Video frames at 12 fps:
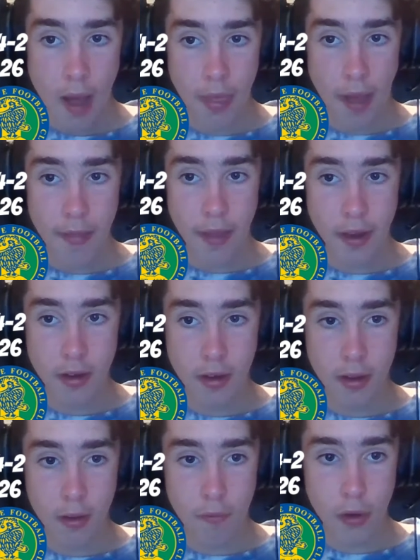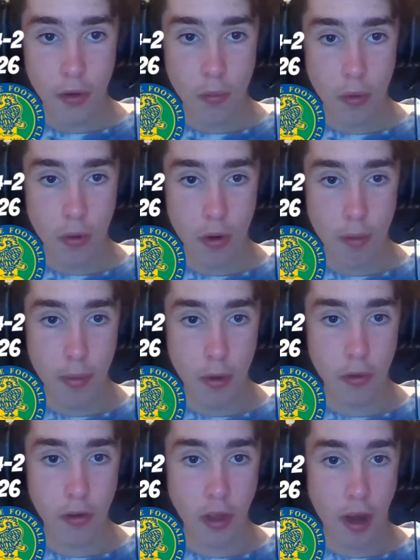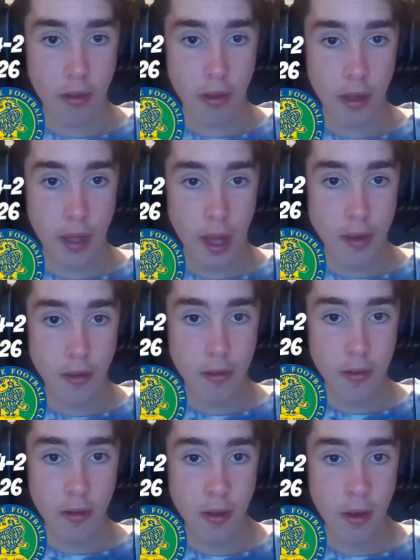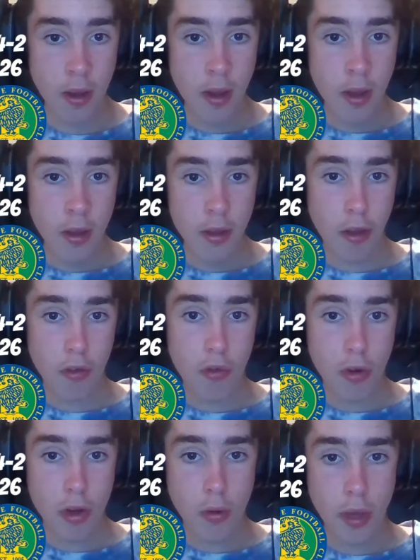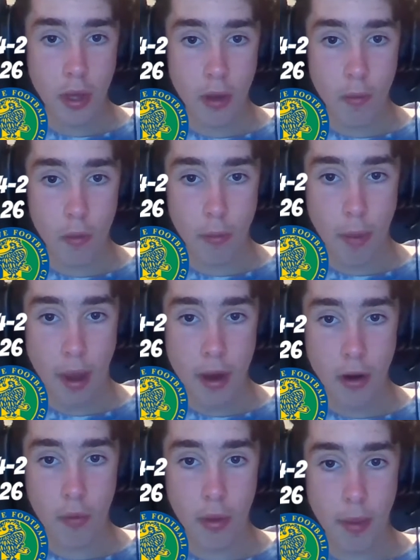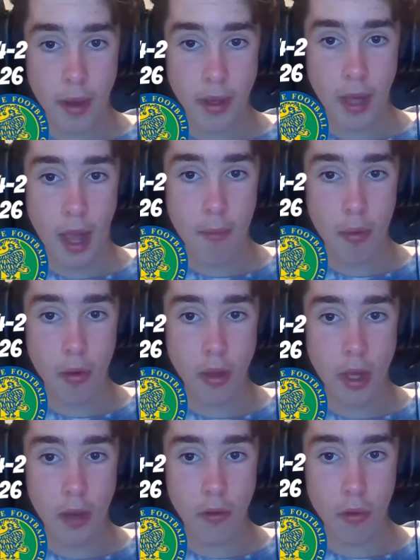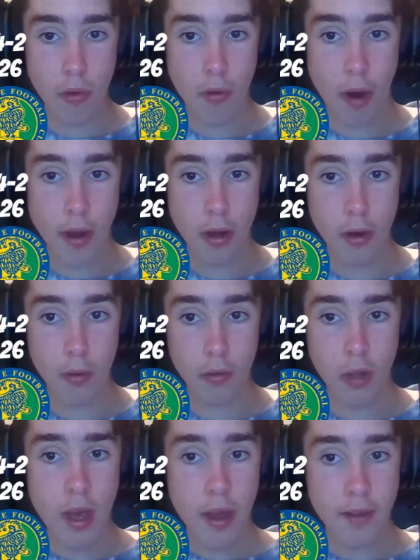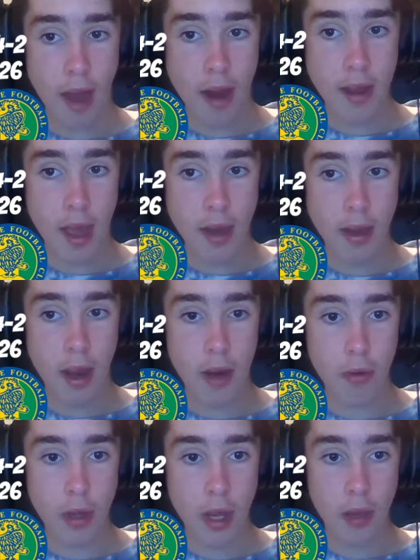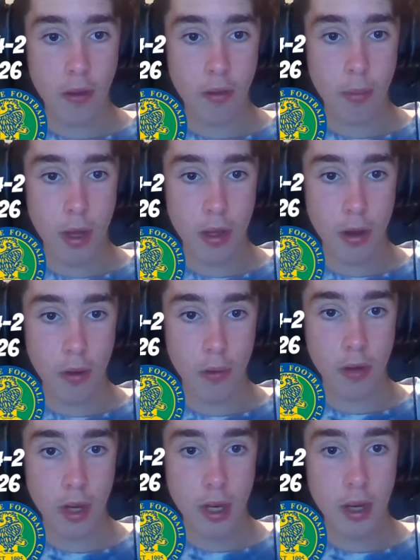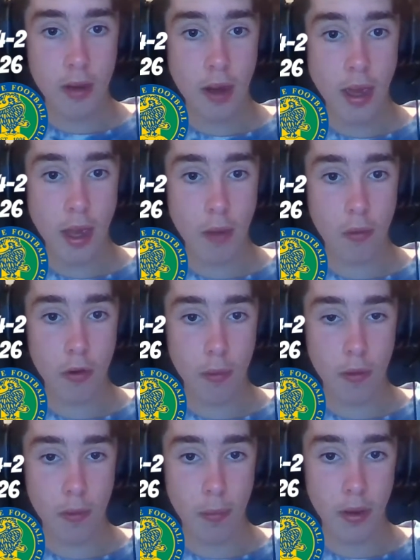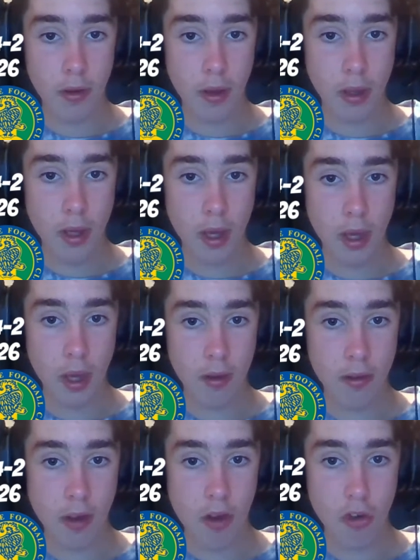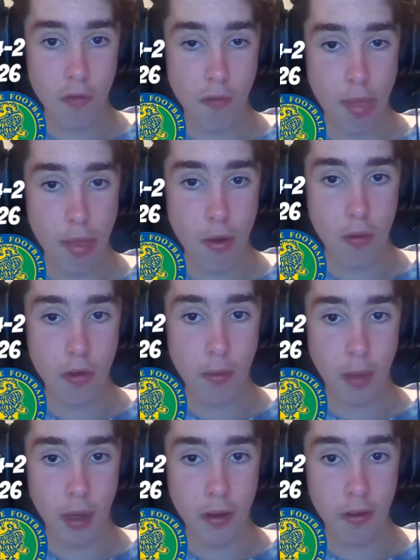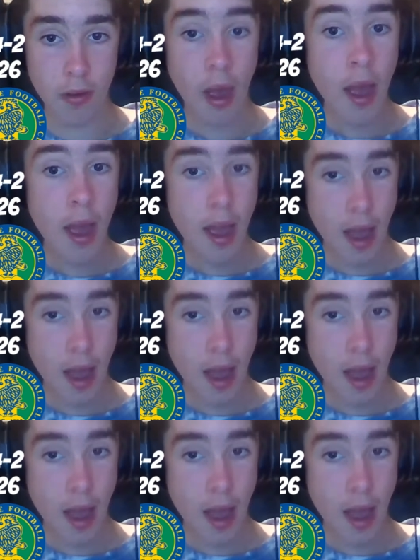and that they did in the first quarter, bursting out of the gates. The extra goal-kicking work paid off, with Ben Campo kicking 2 great goals, Danny and Henry kicking smart goals, TD taking responsibility and kicking a set shot from 30 metres,